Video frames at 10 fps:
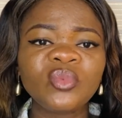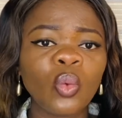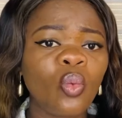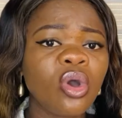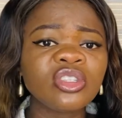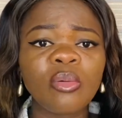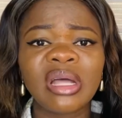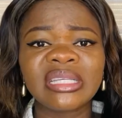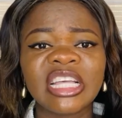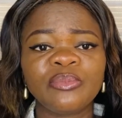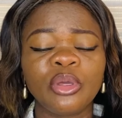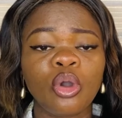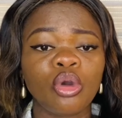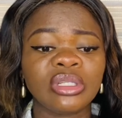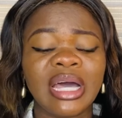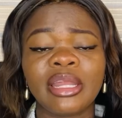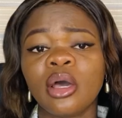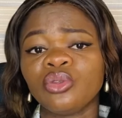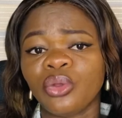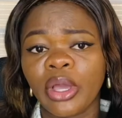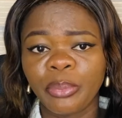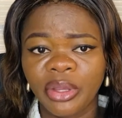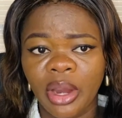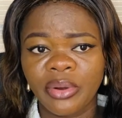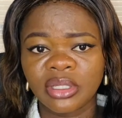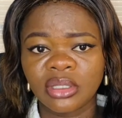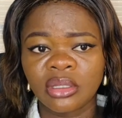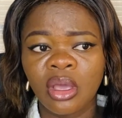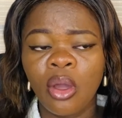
once your matter is being called, announce your appearance.